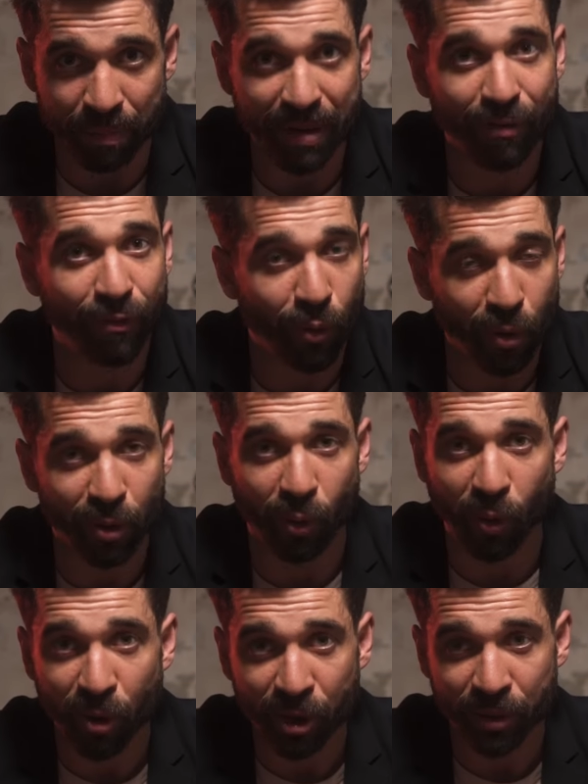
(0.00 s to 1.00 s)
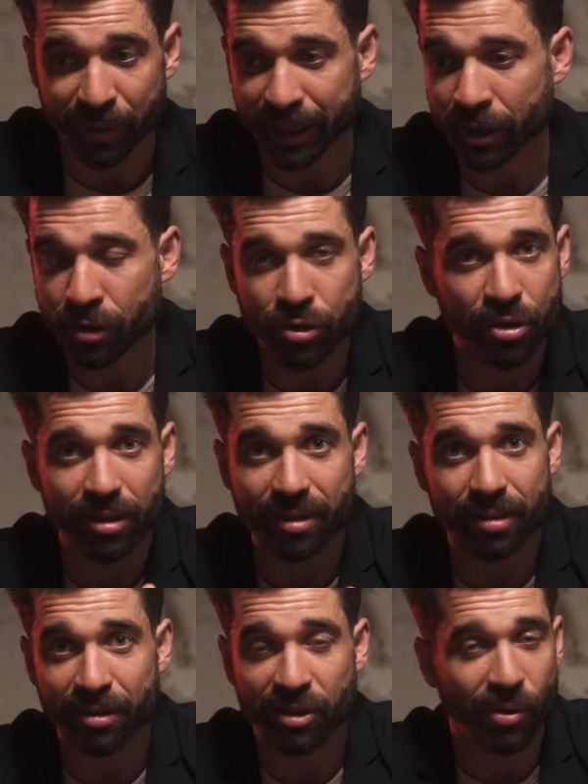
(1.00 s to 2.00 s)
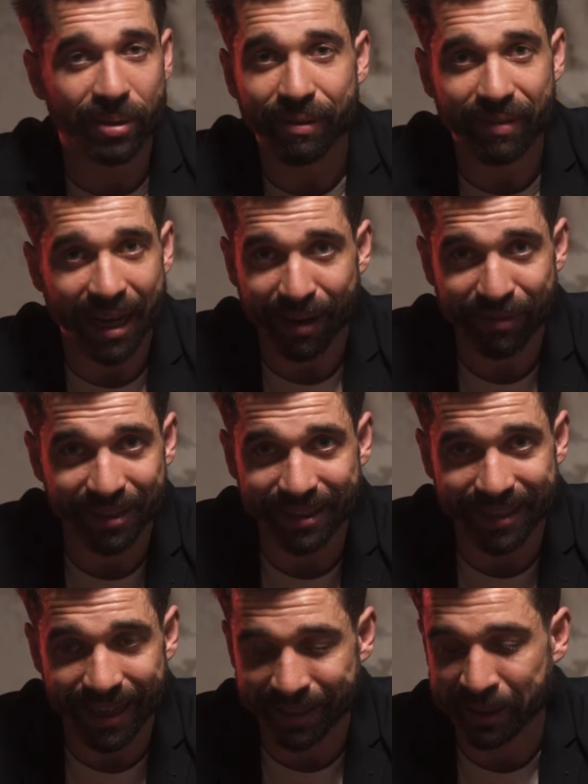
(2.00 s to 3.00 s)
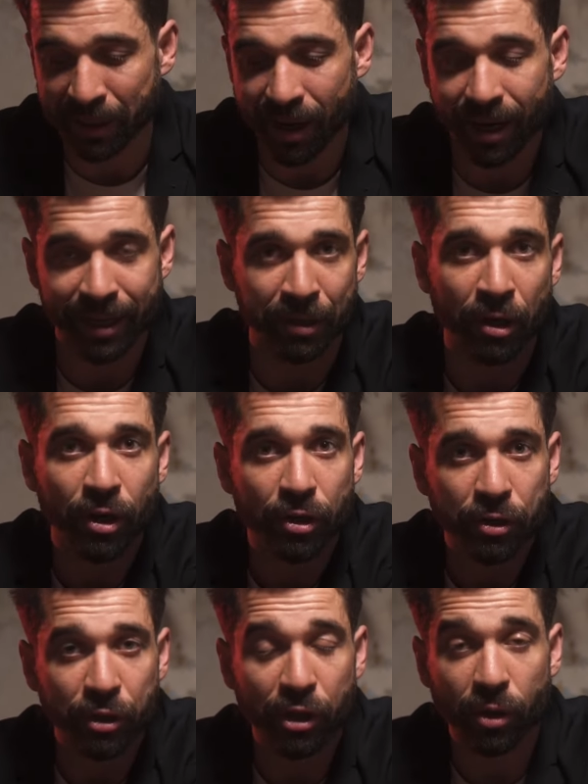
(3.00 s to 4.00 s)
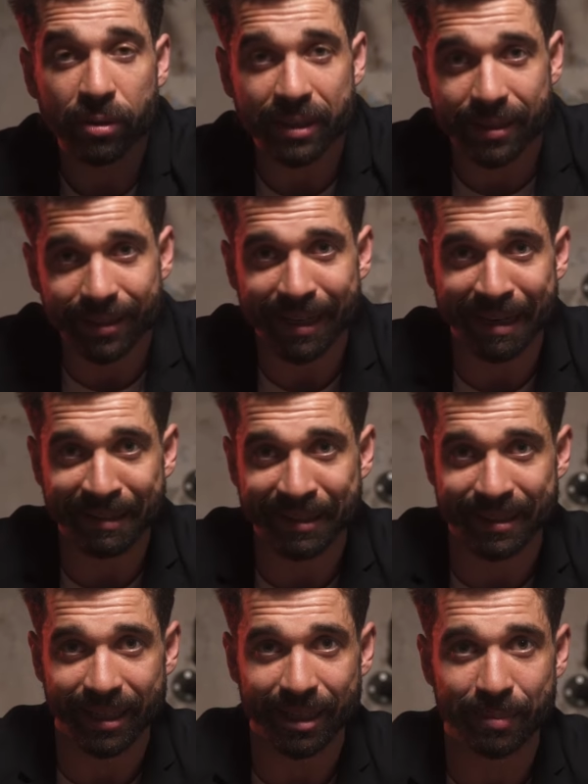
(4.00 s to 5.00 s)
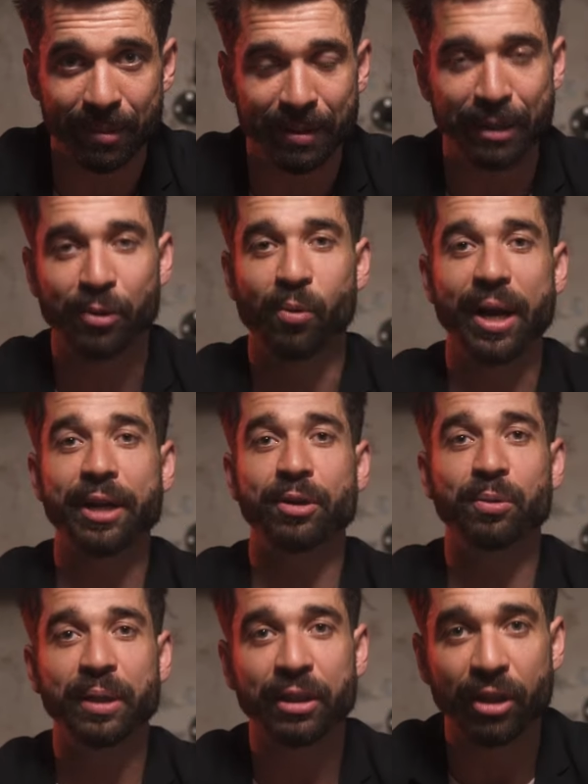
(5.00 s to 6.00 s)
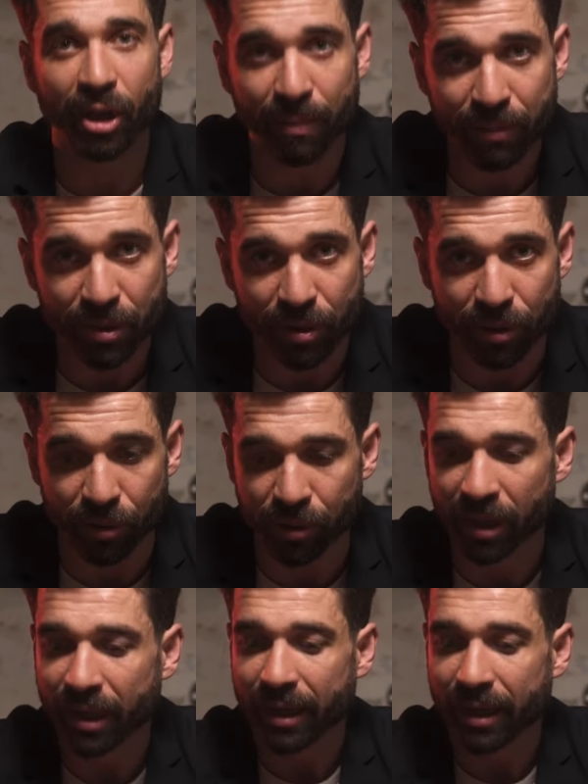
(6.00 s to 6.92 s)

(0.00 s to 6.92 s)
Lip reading: before ordering, you just don't even have to stand in line. You go sit at a table and a waiter will come to you